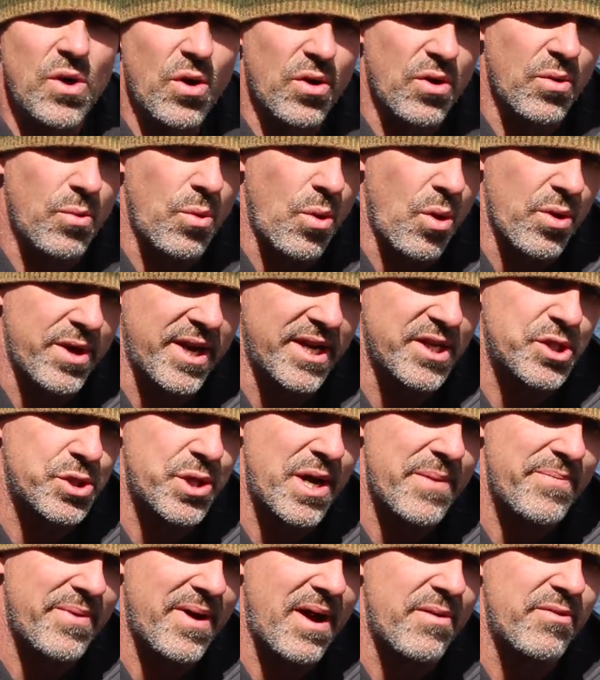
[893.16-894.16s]
on a walking
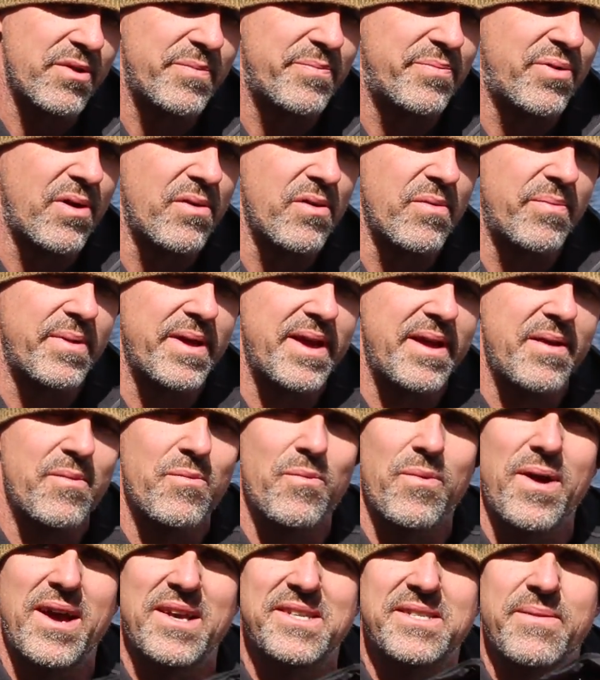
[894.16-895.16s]
trip, I would probably
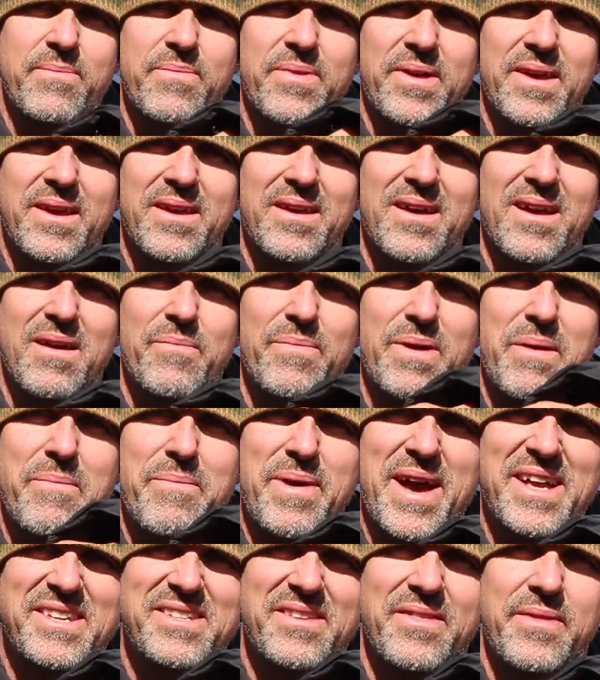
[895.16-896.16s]
wear something a
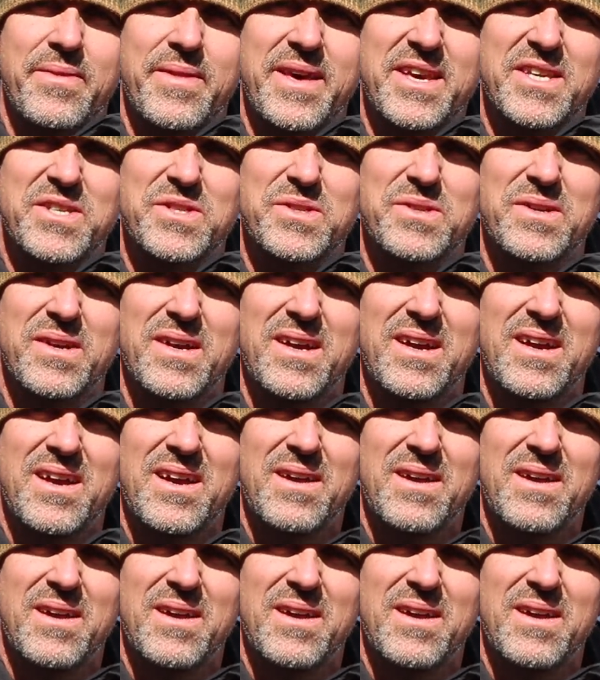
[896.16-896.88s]
bit better than this,